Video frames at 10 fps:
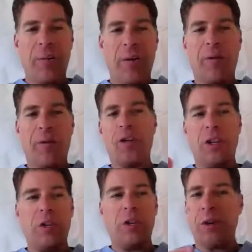but of course
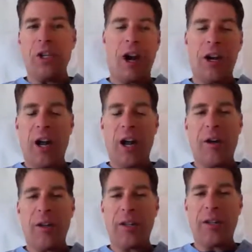genes are switching on and off
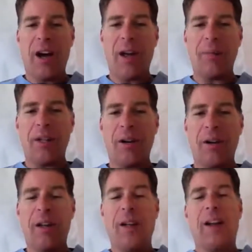all the time.
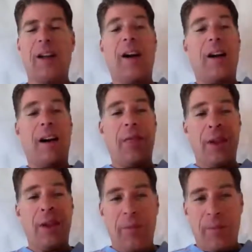So I
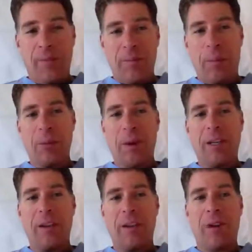think from the
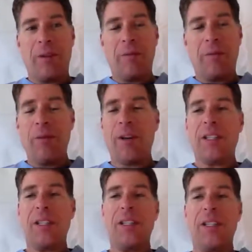perspective of
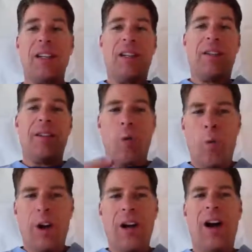viewers is to
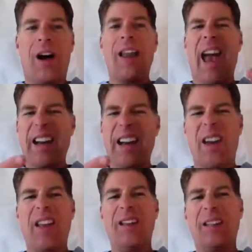work on
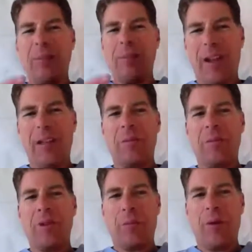activating these
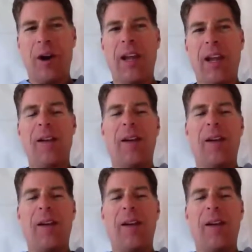mechanisms in your brain